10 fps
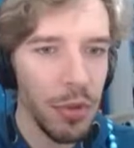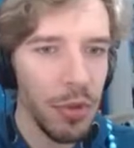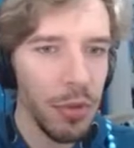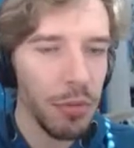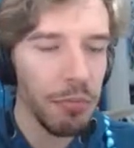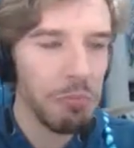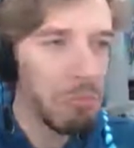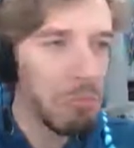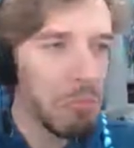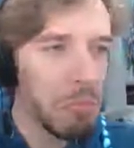
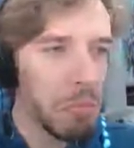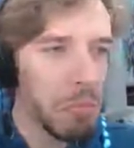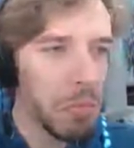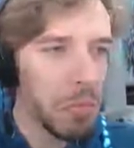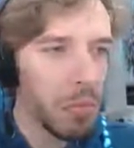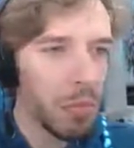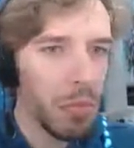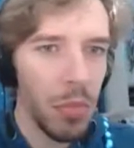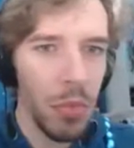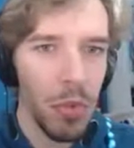Hmm.
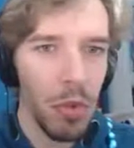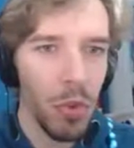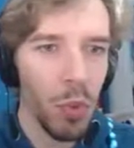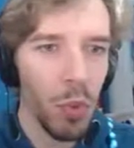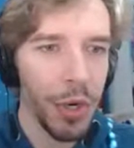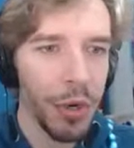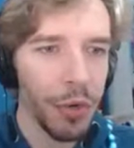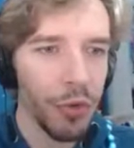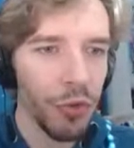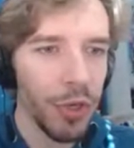Weird,
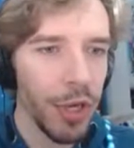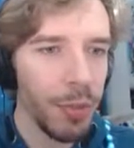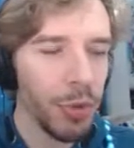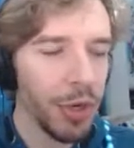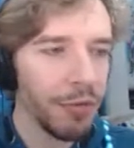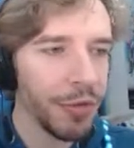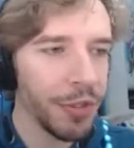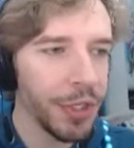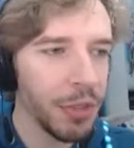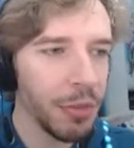usually I put every
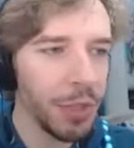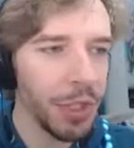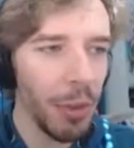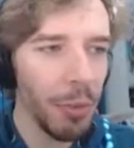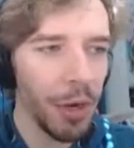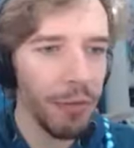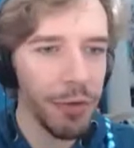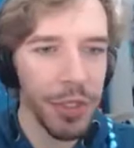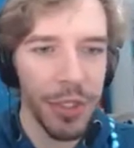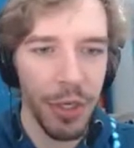single minigame in every
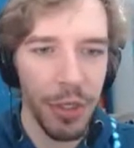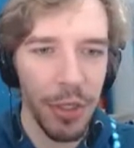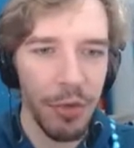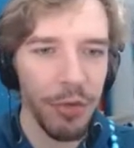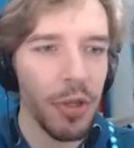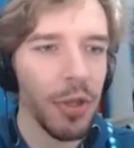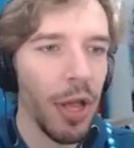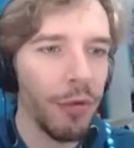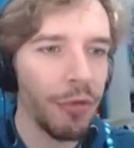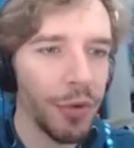single level
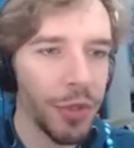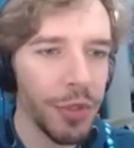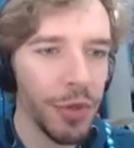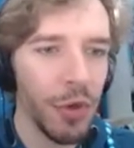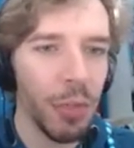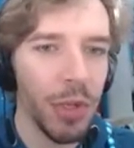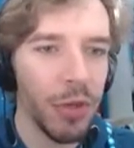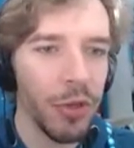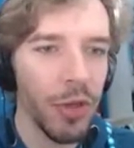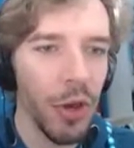after it's all been
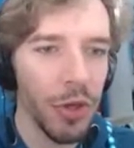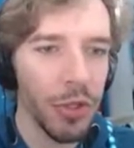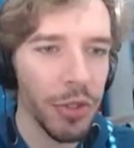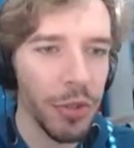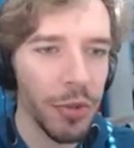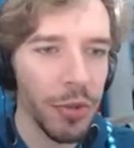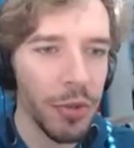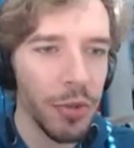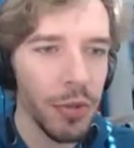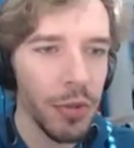unlocked, you know?
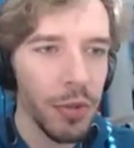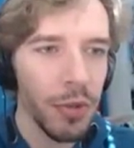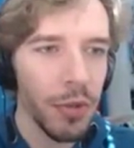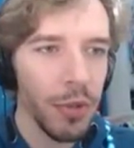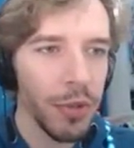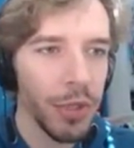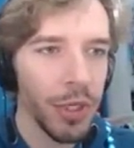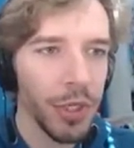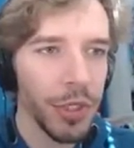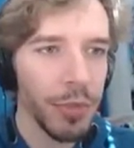Let's
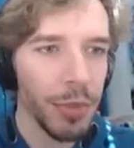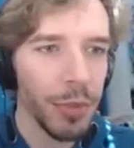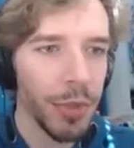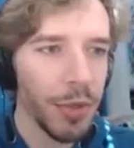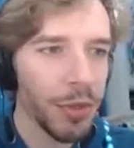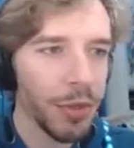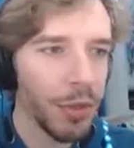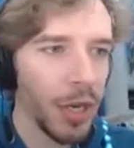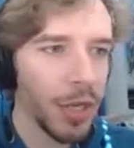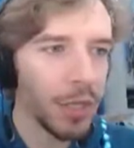check these people out,
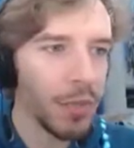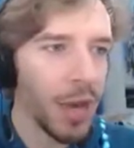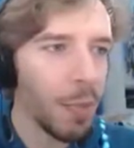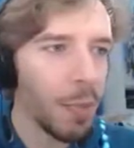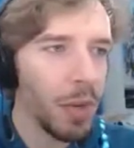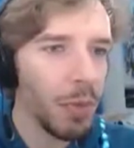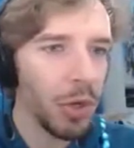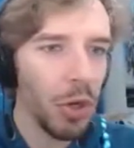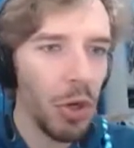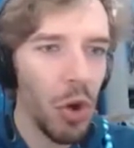let my people
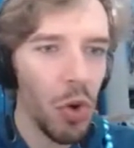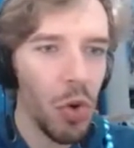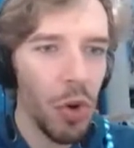go.